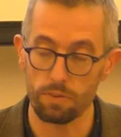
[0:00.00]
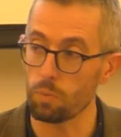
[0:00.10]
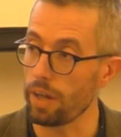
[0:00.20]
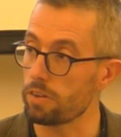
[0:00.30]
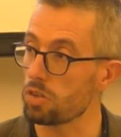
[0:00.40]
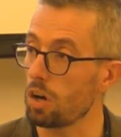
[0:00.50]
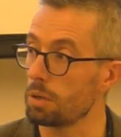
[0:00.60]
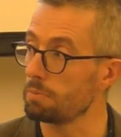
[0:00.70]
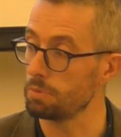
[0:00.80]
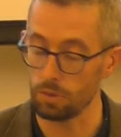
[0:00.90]
of the weather's
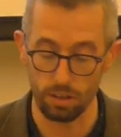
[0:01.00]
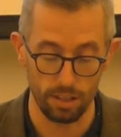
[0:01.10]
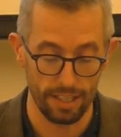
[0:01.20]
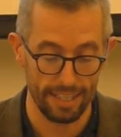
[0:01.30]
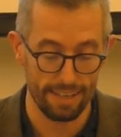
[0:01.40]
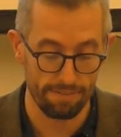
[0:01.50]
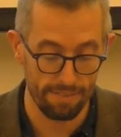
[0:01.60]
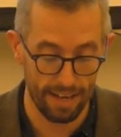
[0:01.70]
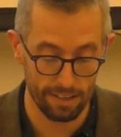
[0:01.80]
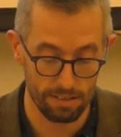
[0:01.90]
harmful
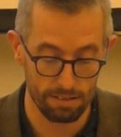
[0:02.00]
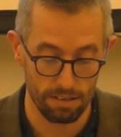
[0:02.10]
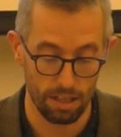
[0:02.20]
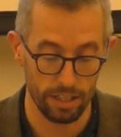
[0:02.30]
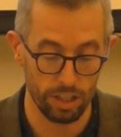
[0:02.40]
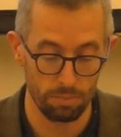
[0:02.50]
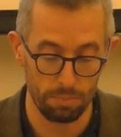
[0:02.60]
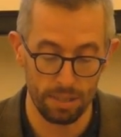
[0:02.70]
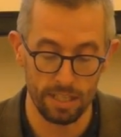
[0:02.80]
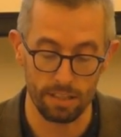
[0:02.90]
effects on
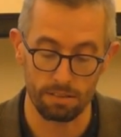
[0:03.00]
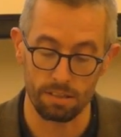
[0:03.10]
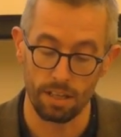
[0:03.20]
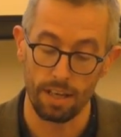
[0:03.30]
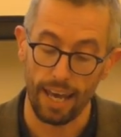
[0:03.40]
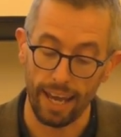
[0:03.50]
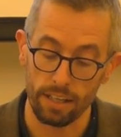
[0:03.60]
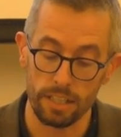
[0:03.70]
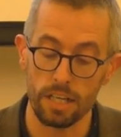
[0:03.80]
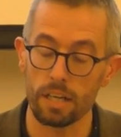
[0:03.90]
human beings
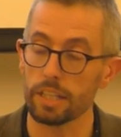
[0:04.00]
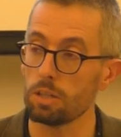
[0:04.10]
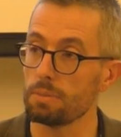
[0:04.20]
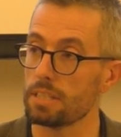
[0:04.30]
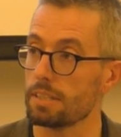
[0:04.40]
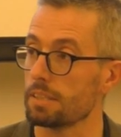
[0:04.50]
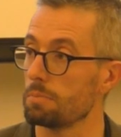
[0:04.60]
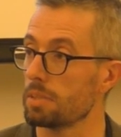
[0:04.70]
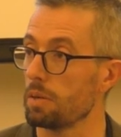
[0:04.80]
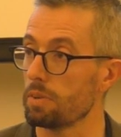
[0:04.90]
and on non-human
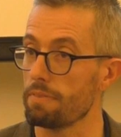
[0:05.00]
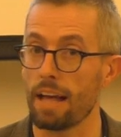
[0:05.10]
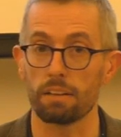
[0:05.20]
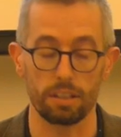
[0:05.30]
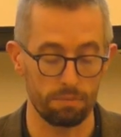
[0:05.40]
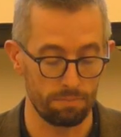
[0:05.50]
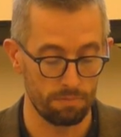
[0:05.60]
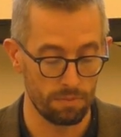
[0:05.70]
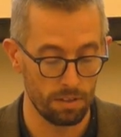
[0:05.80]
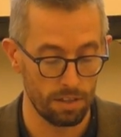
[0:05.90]
systems that we value.
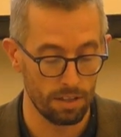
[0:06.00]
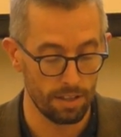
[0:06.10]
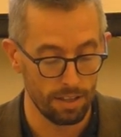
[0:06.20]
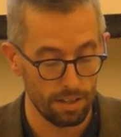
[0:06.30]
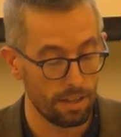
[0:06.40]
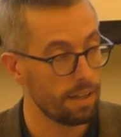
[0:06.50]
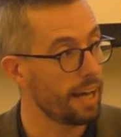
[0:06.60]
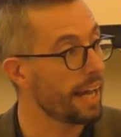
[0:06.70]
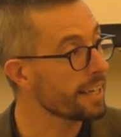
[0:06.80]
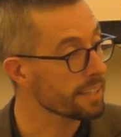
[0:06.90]

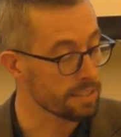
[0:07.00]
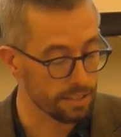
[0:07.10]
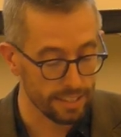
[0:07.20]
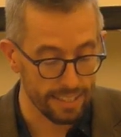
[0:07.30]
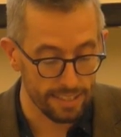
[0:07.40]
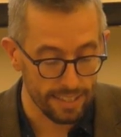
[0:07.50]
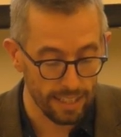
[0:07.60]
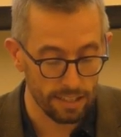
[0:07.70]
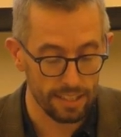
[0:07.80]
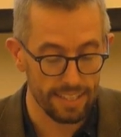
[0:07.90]
And
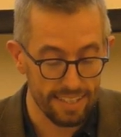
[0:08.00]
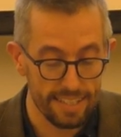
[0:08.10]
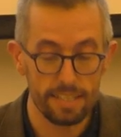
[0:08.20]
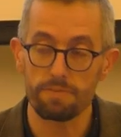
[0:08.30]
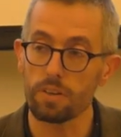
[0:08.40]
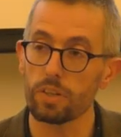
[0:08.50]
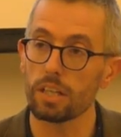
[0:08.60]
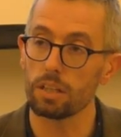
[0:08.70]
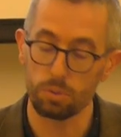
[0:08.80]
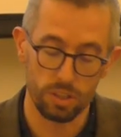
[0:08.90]
incidentally, this is very
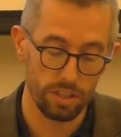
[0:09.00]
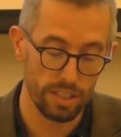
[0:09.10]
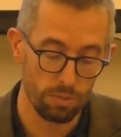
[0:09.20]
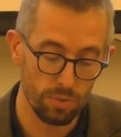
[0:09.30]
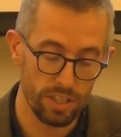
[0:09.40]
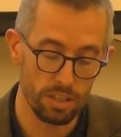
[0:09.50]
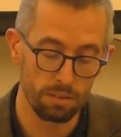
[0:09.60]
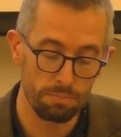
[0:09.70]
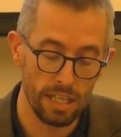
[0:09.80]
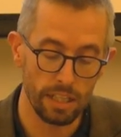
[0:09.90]
close to the
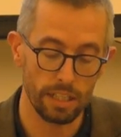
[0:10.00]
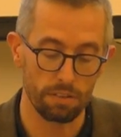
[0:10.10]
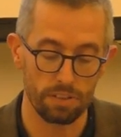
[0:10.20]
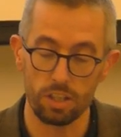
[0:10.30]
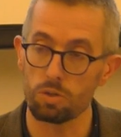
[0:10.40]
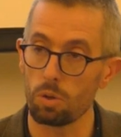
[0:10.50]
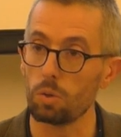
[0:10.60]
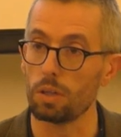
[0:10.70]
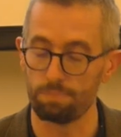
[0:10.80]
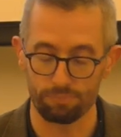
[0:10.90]
original meaning of
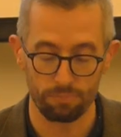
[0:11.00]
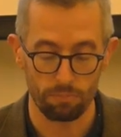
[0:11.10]
control,